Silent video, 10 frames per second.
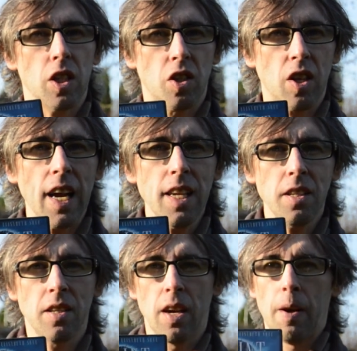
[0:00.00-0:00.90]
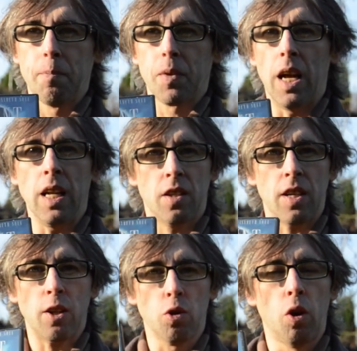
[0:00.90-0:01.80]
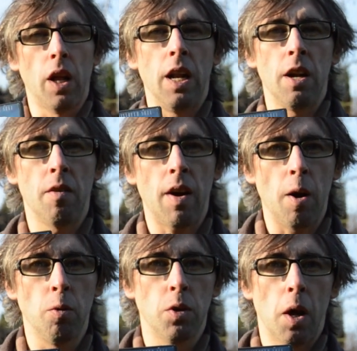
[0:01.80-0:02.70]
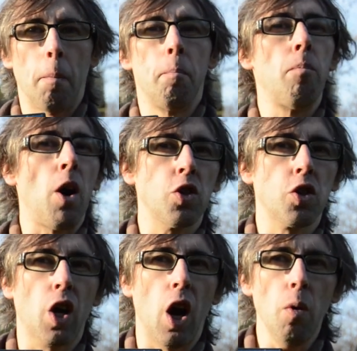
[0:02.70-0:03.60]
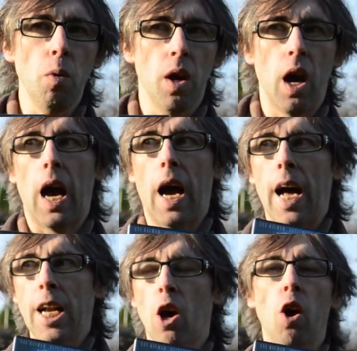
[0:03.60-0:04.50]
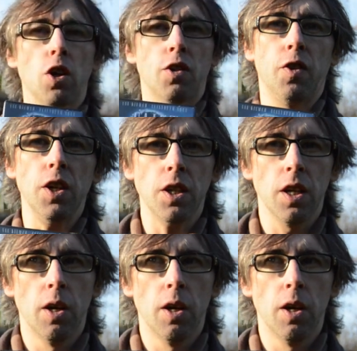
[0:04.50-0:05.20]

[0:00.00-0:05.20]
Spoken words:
The Saint, and it's set all in and around Moscow and Oxford.